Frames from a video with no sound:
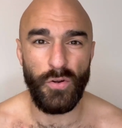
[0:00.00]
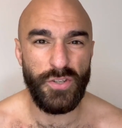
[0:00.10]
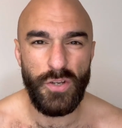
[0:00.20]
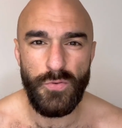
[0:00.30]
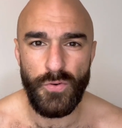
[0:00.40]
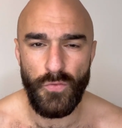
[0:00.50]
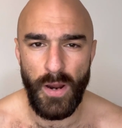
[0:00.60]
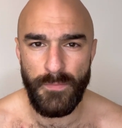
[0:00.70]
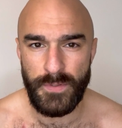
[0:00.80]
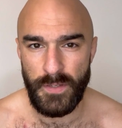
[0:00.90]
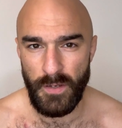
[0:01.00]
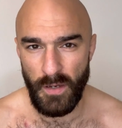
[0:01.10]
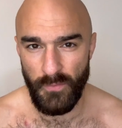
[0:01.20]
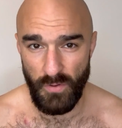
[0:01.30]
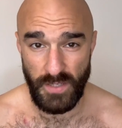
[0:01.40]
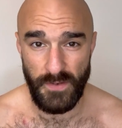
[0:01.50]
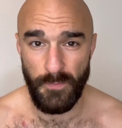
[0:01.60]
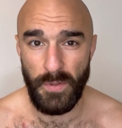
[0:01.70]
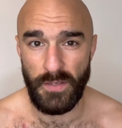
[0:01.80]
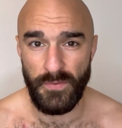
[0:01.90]
200 grams of grass-fed
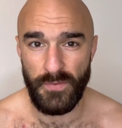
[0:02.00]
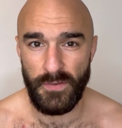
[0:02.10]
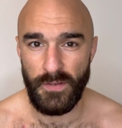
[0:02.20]
beef.